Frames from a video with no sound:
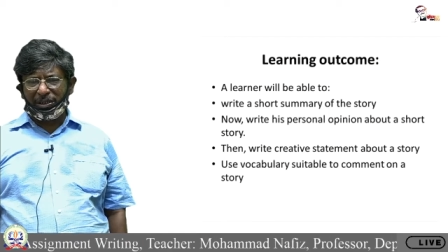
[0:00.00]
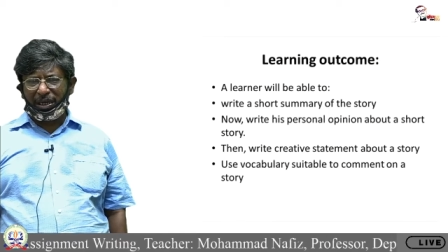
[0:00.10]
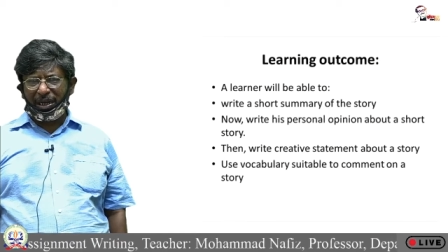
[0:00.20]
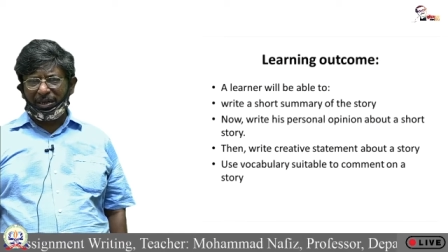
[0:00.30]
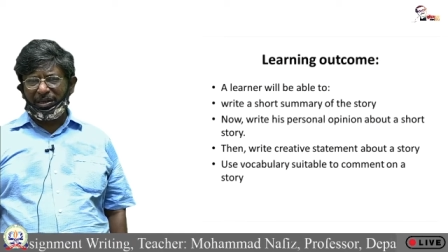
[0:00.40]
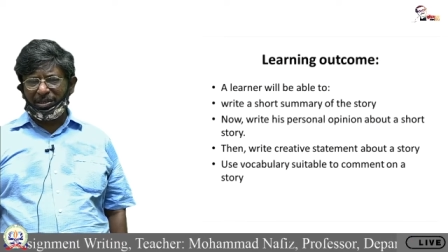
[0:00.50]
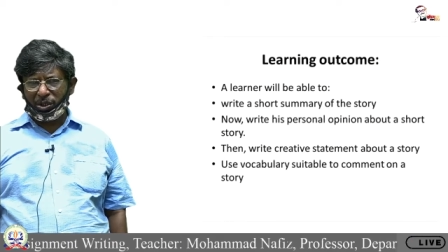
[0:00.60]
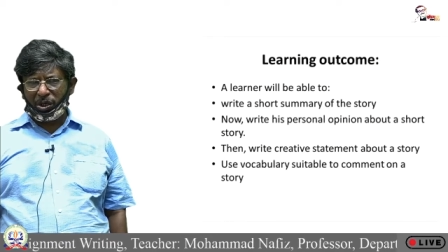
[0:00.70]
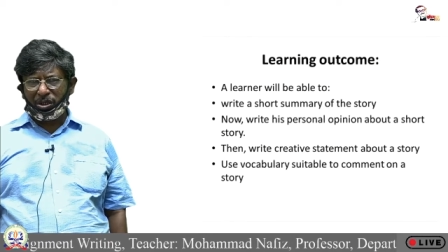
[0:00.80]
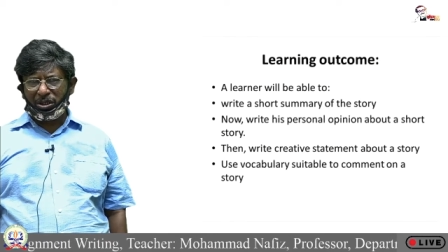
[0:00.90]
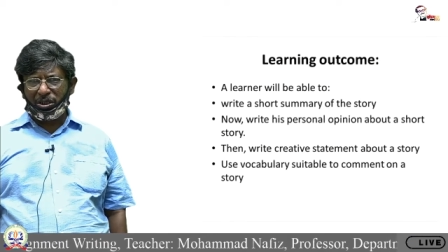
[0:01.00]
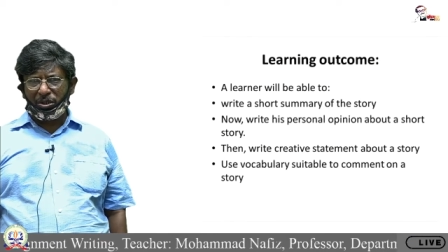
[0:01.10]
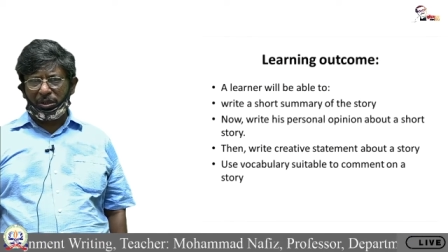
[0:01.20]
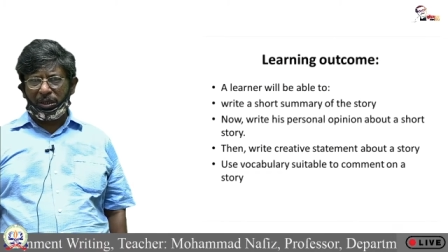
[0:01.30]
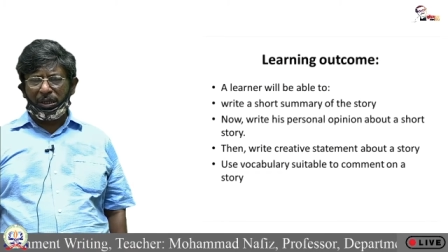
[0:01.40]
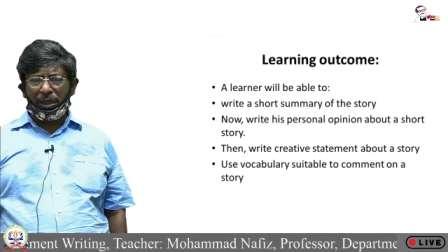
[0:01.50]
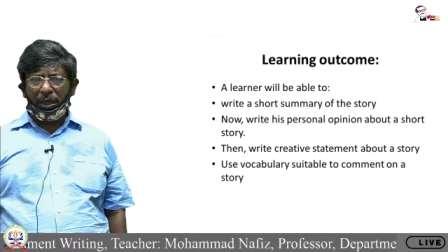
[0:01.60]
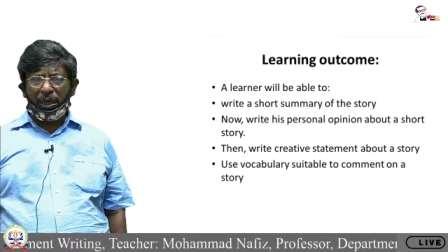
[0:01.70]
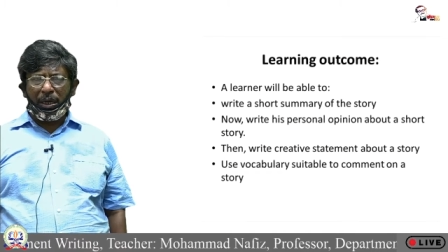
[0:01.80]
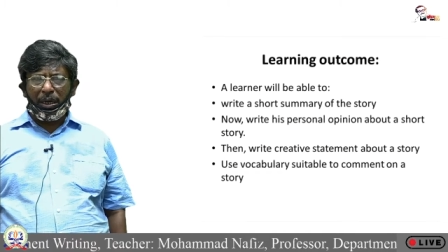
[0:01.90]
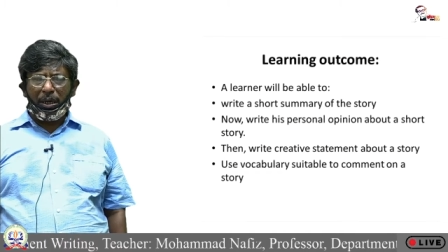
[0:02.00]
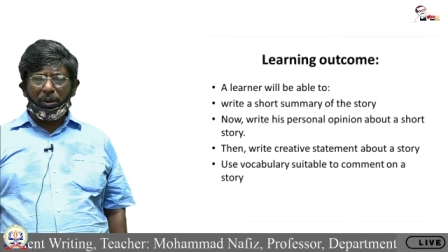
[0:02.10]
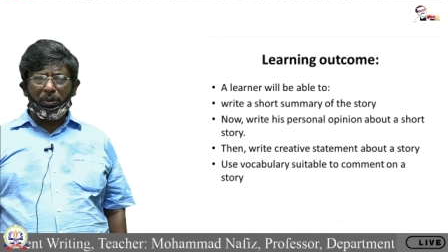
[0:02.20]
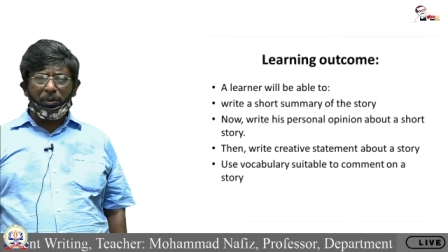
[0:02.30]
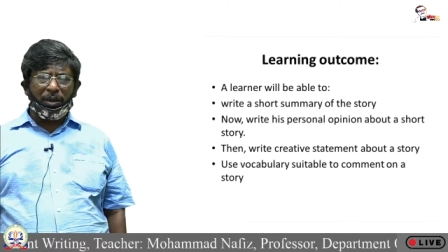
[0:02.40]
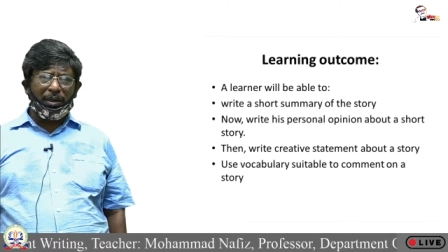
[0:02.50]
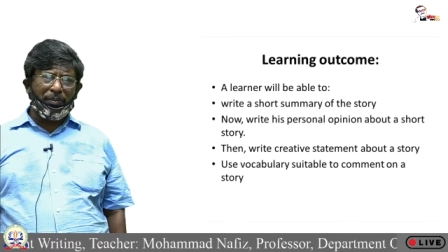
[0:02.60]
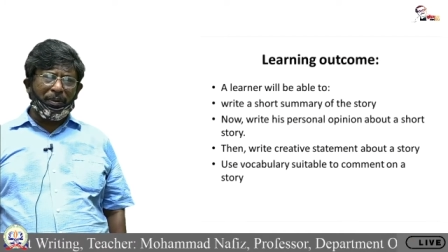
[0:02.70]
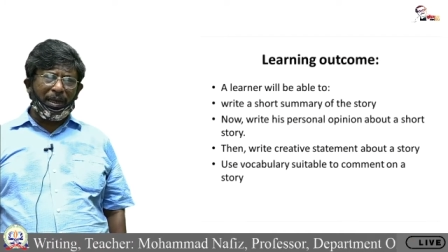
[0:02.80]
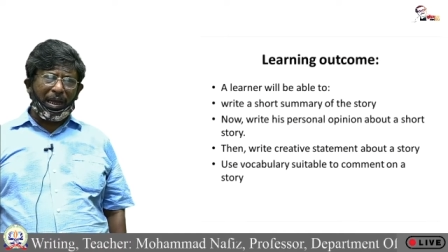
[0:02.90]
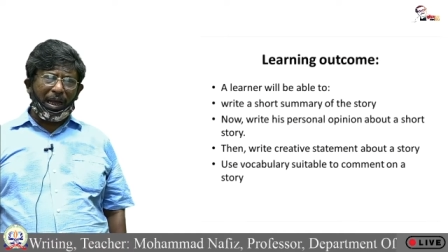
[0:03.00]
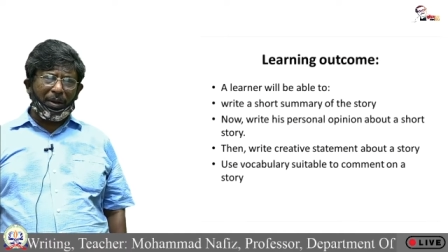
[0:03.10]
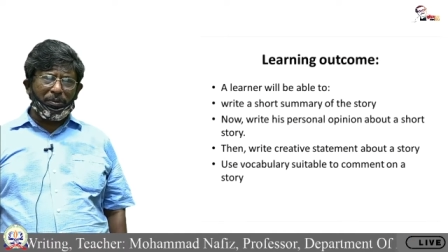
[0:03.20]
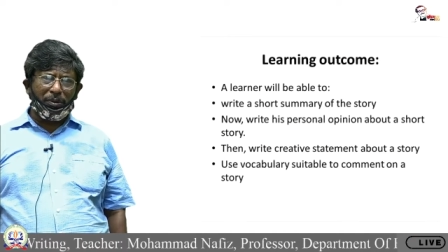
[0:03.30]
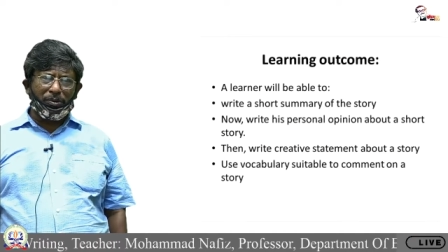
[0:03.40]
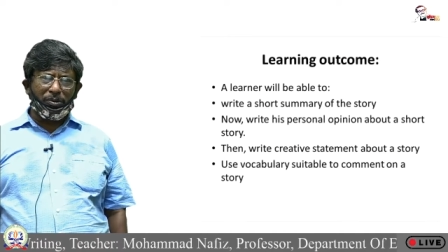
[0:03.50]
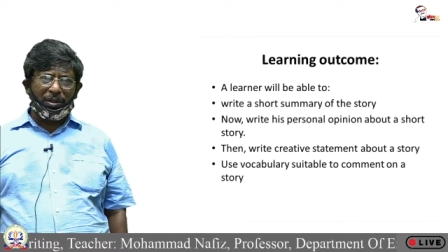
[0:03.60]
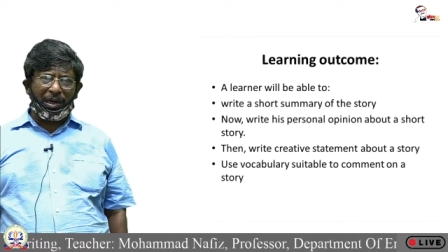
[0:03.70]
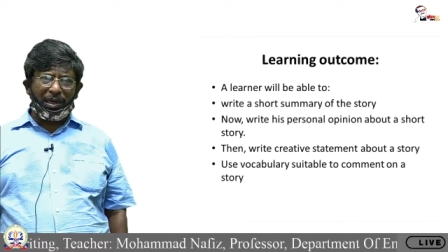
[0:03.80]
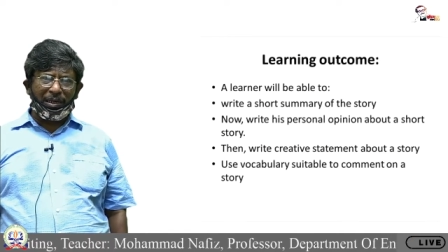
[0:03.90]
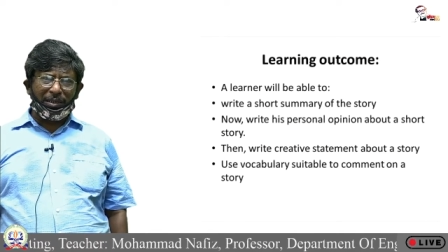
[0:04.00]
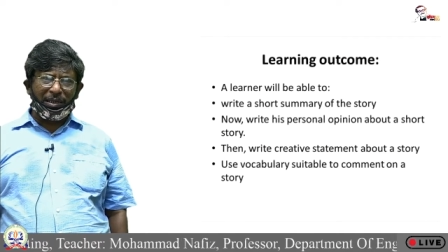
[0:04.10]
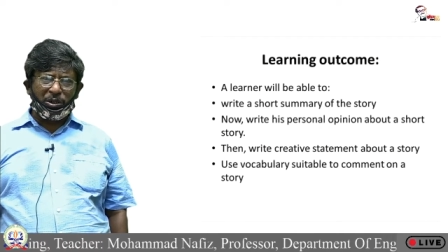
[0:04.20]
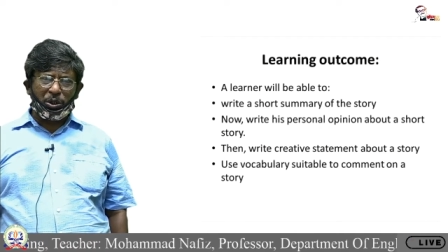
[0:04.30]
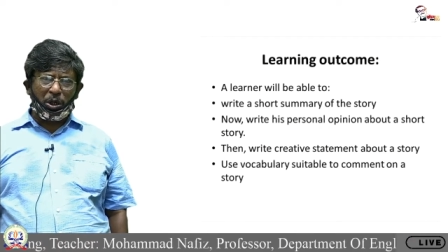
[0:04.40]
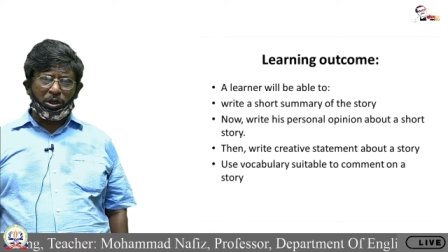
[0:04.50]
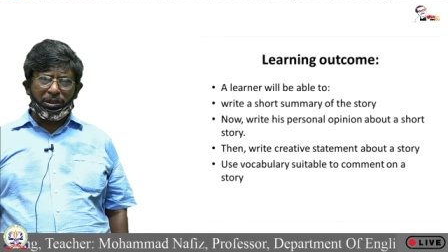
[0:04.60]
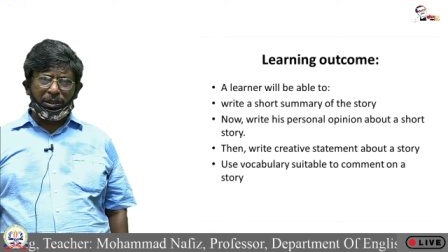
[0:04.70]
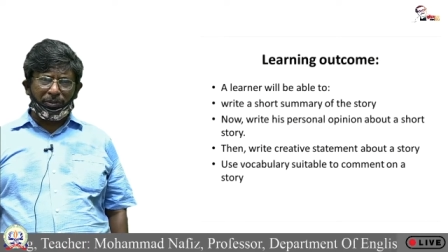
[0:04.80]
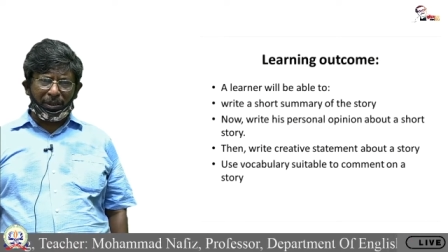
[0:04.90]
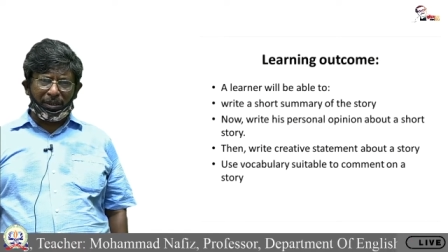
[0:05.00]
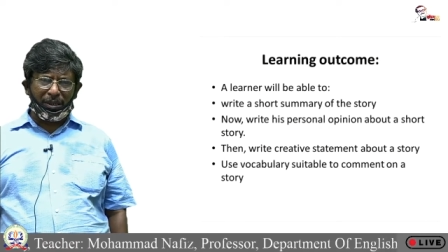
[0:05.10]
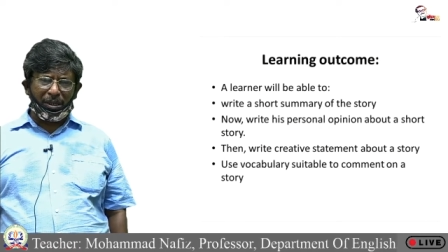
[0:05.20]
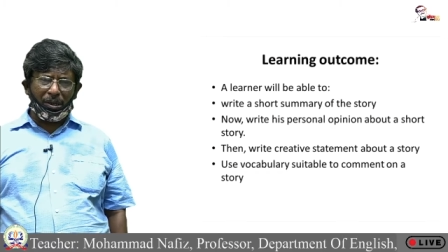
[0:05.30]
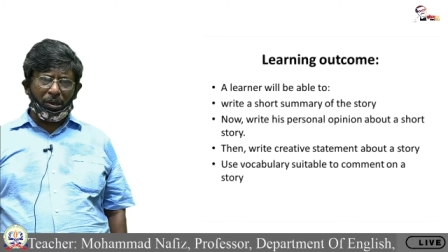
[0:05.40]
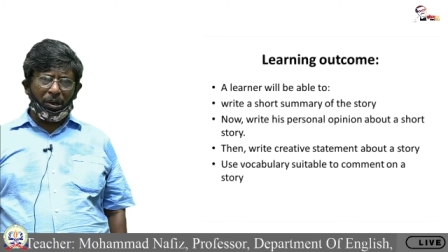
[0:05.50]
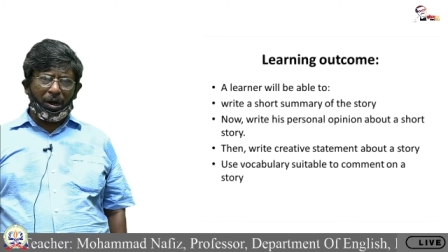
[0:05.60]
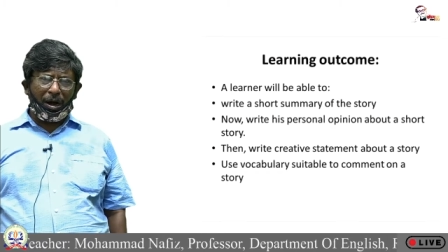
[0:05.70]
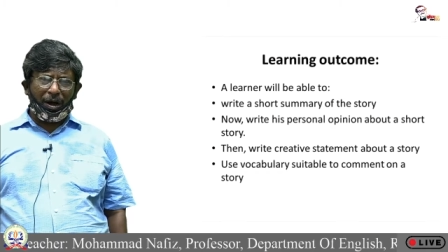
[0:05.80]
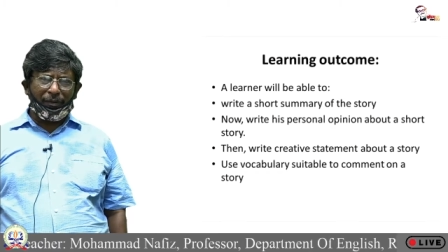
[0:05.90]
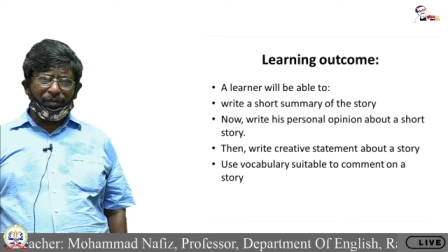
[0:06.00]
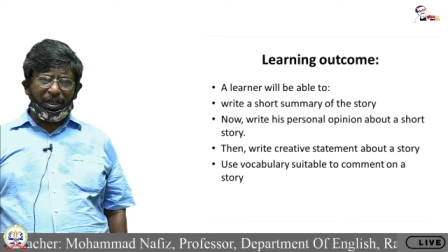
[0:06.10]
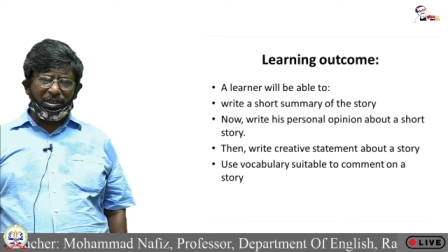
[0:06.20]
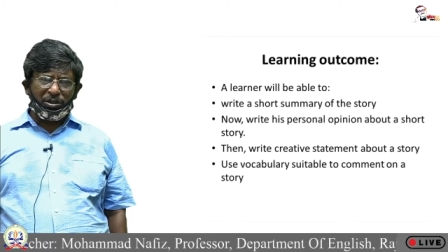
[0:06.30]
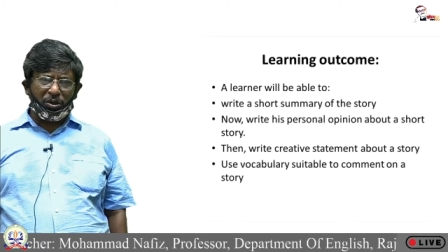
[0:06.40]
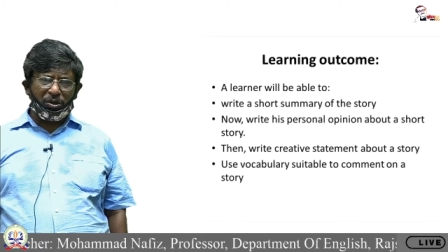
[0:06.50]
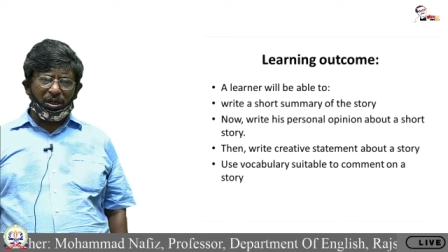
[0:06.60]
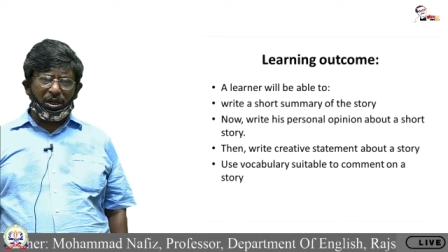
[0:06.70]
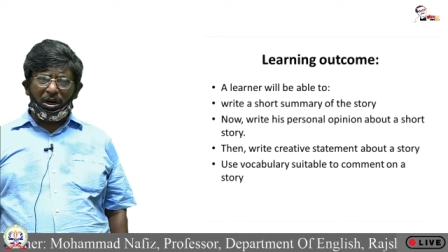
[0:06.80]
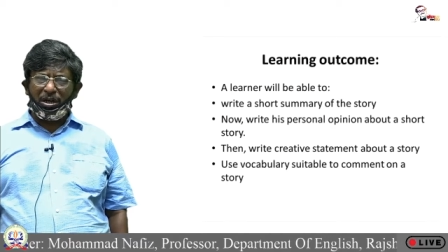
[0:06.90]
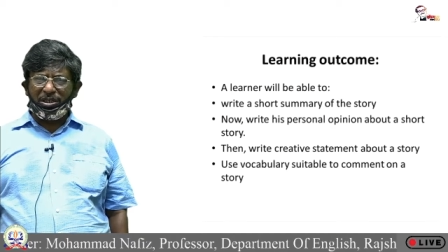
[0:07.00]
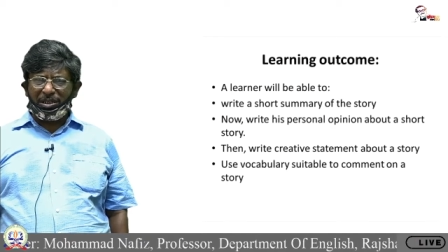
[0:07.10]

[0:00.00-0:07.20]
and a short story, you will be able to write a short summary of the story or